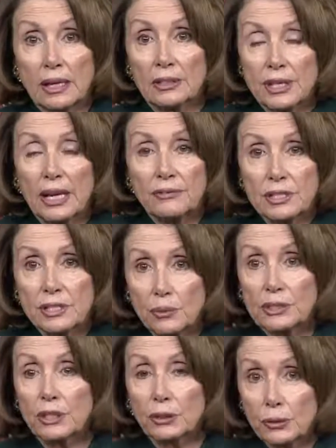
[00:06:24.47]
deficit
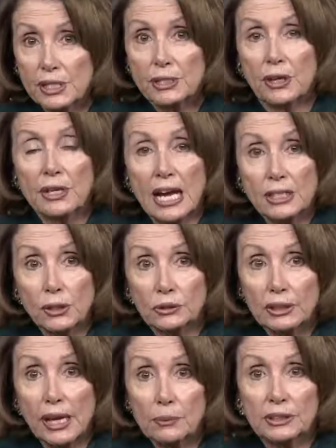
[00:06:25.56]
was increased, our national
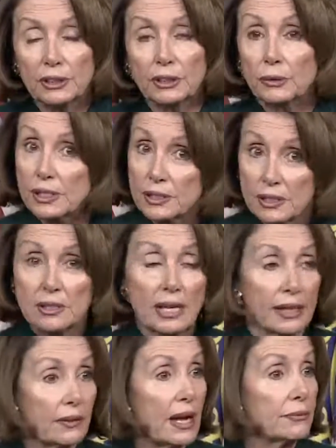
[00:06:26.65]
debt was increased,
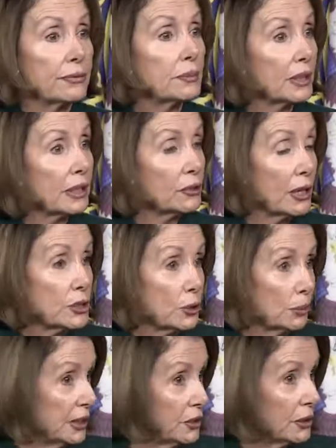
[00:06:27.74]
take that from the
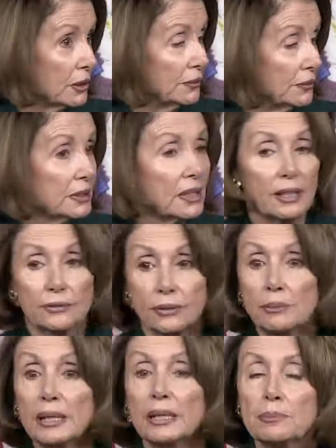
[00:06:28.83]
Congressional Budget Office, not
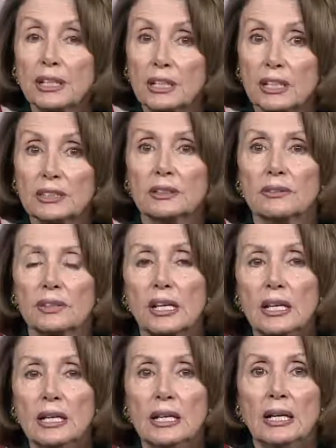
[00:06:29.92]
from me, because of the
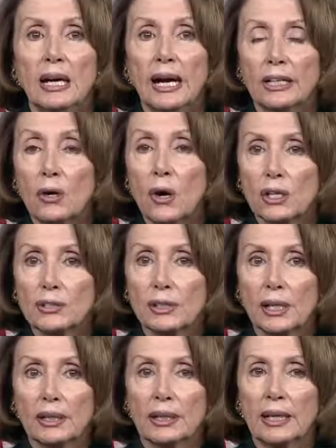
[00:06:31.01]
high cost
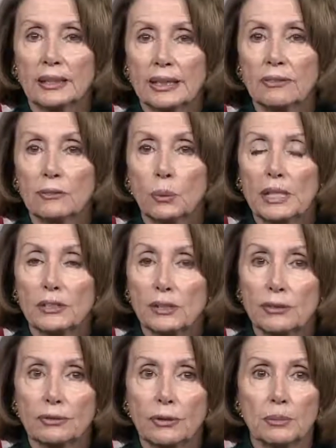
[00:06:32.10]
and giveaways to
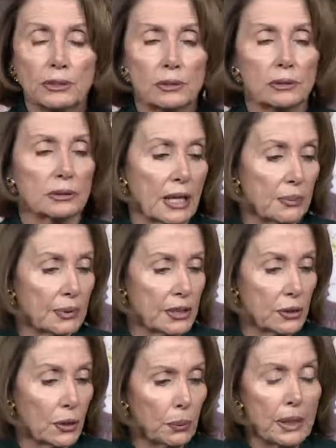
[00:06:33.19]
the pharmaceutical companies.
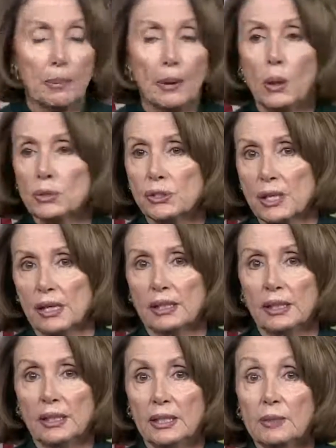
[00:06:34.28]
So we opposed it,
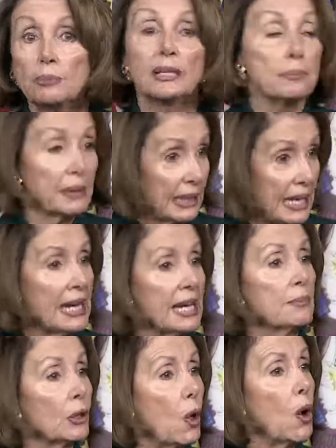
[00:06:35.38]
but it
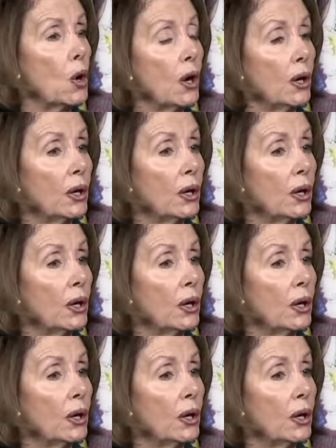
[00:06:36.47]
became law.